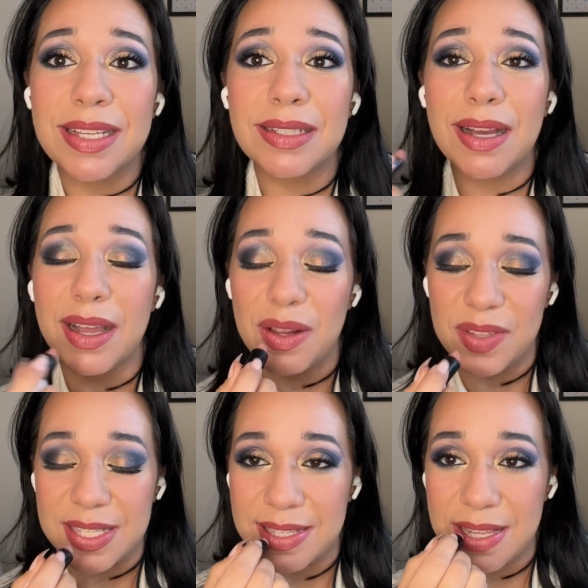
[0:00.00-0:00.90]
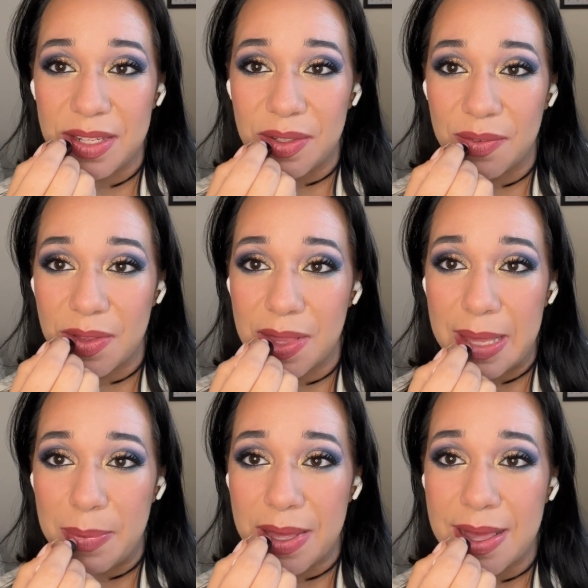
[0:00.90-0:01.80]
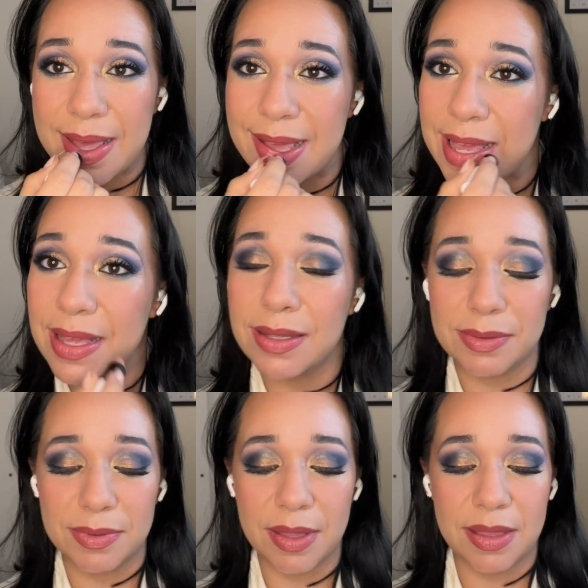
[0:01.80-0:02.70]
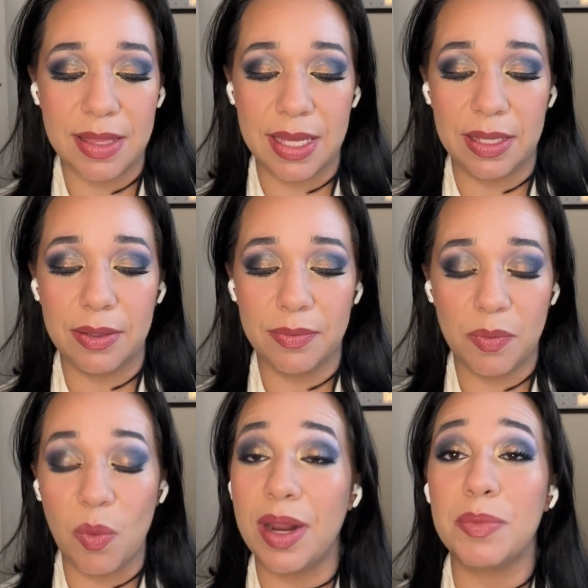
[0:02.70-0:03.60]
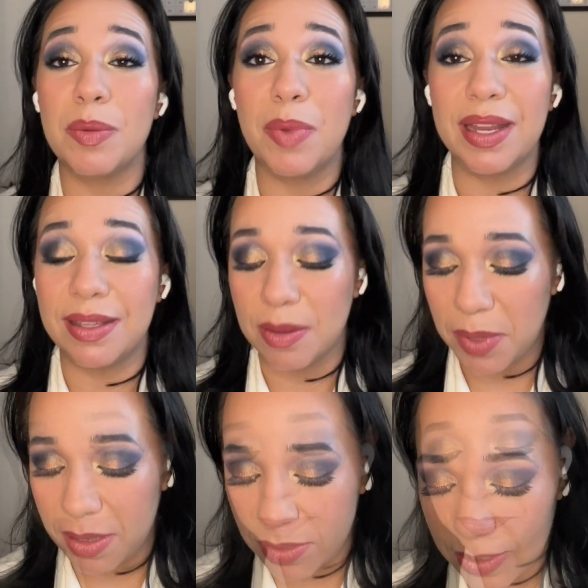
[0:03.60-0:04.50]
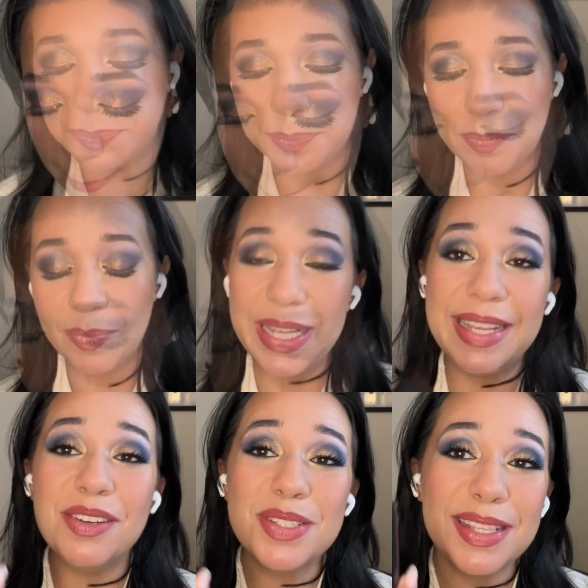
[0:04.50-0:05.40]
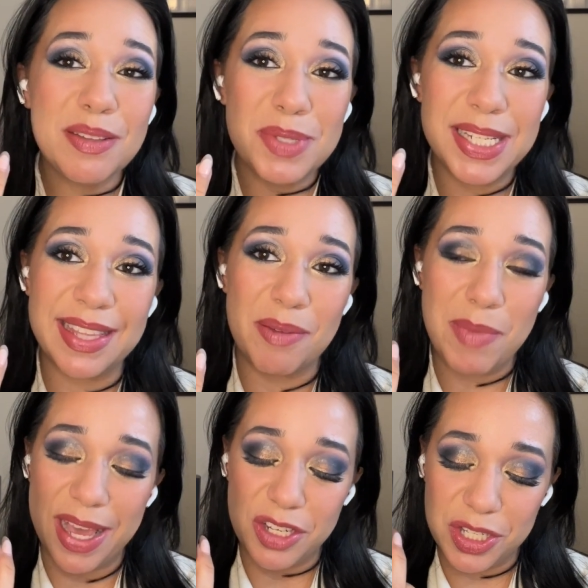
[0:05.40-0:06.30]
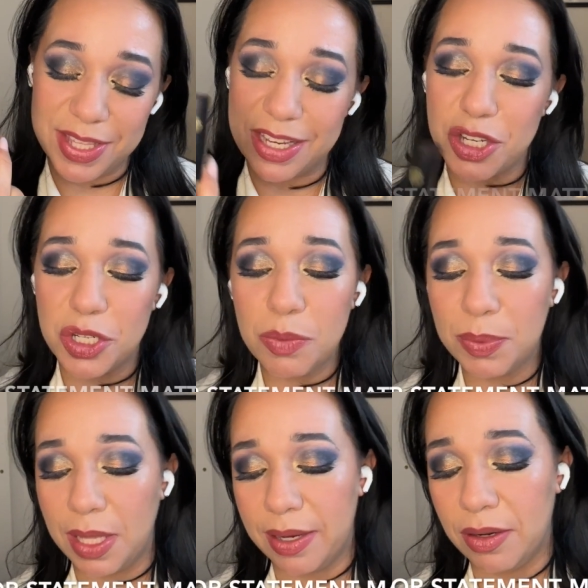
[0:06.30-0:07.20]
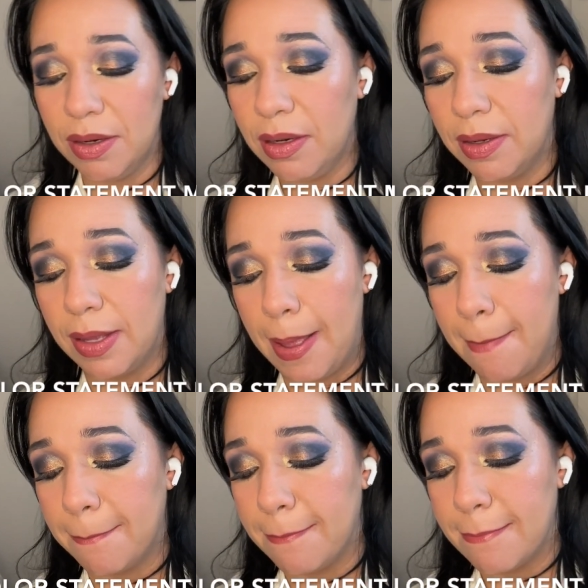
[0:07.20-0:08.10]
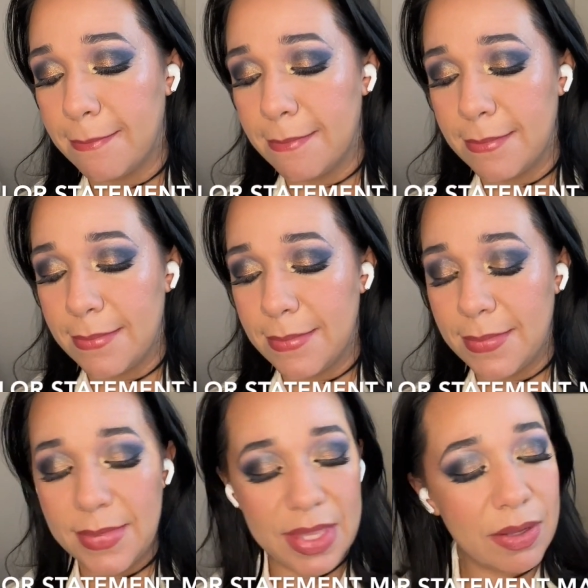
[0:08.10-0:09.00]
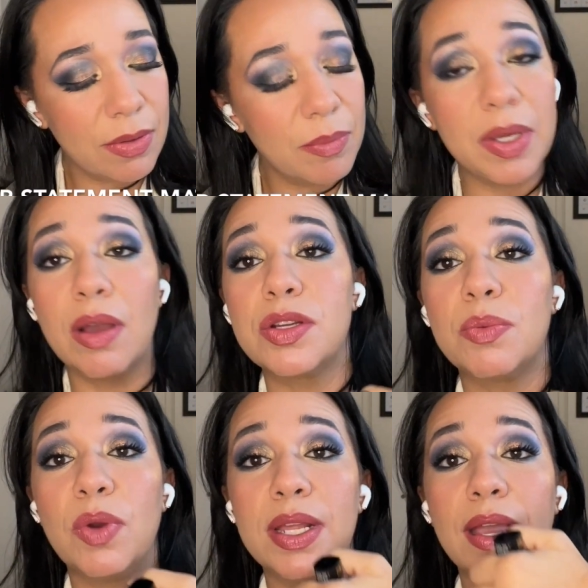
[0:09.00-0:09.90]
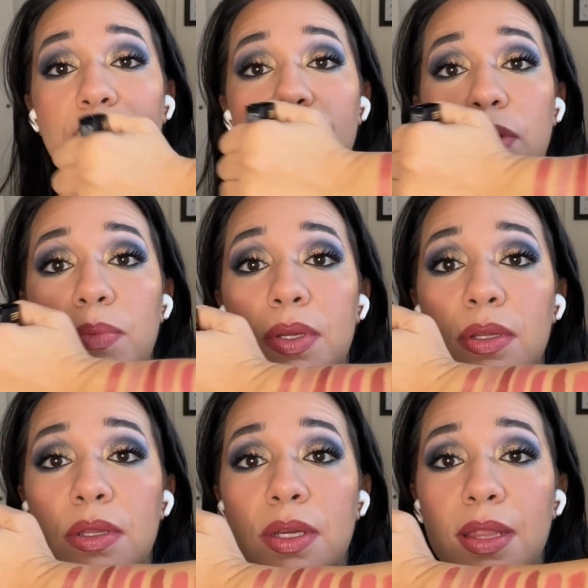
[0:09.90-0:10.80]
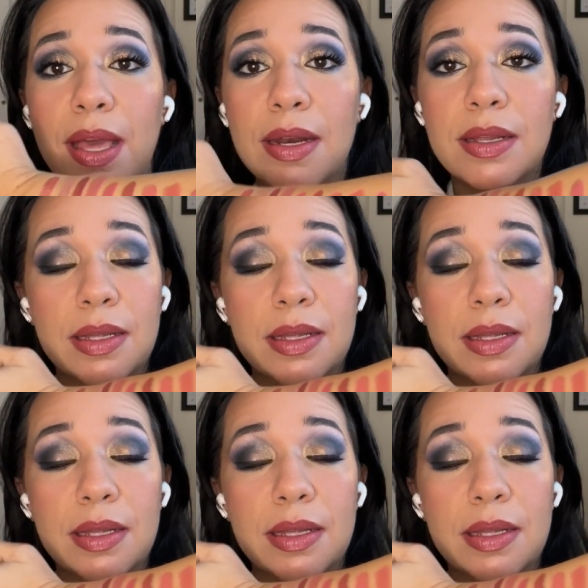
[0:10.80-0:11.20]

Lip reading: kind of as a center of the lip thing when I'm combining lip colors. And here's the lipstick that matches that Shoop liner. Oh my gosh, I'm running out of room. Look at that.